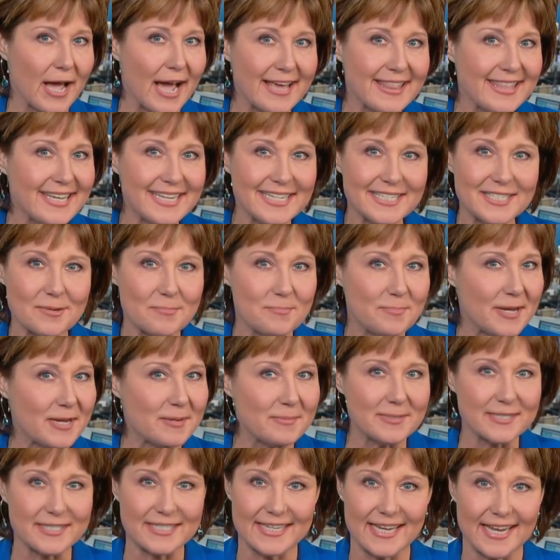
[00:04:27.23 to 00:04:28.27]
I think it's a big
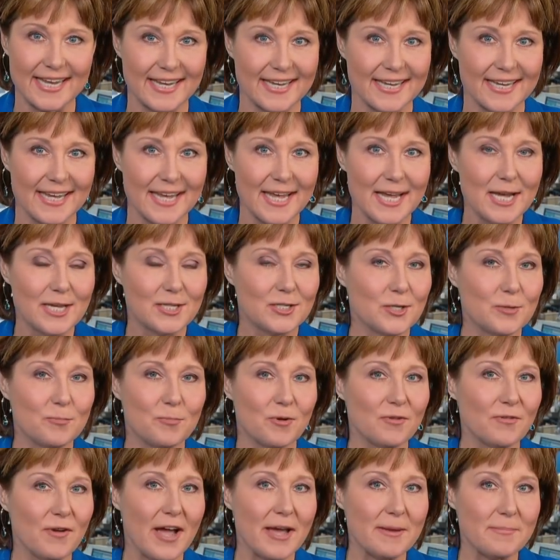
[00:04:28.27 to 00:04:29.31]
mistake to
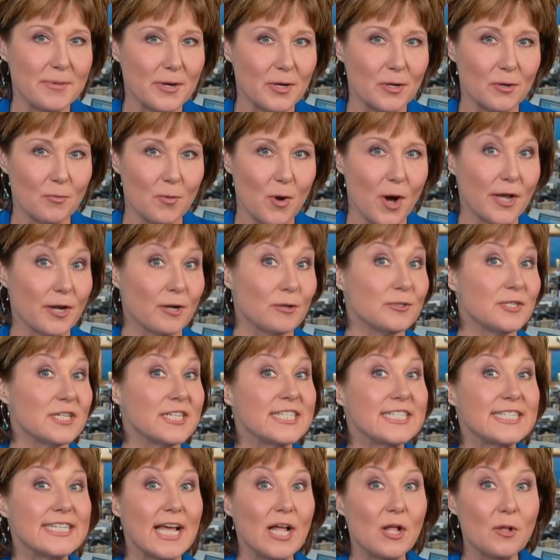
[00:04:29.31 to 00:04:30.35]
provide marijuana or to
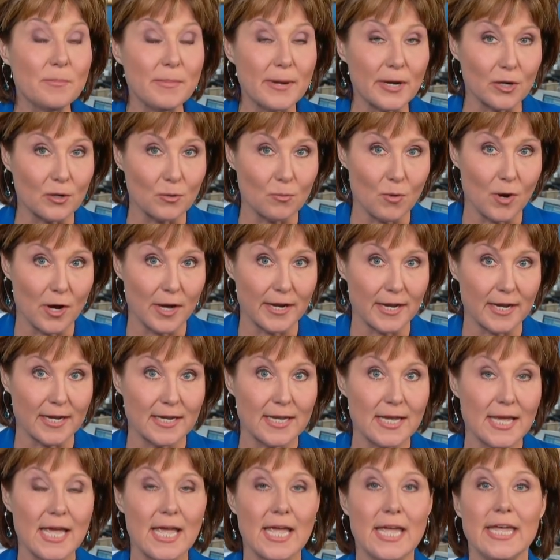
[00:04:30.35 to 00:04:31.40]
sell marijuana
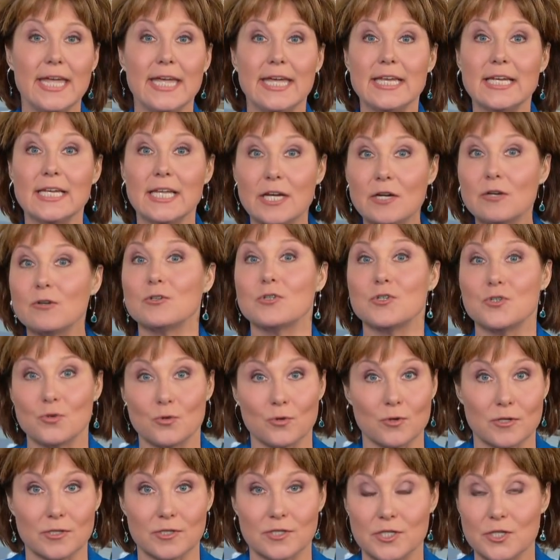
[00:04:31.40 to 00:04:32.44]
in liquor
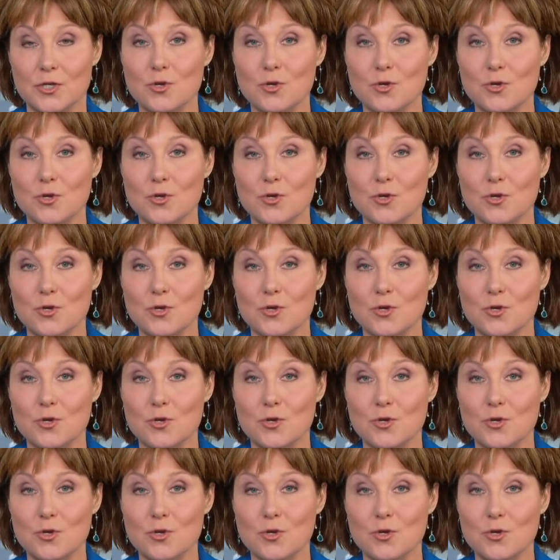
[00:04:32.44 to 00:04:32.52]
stores.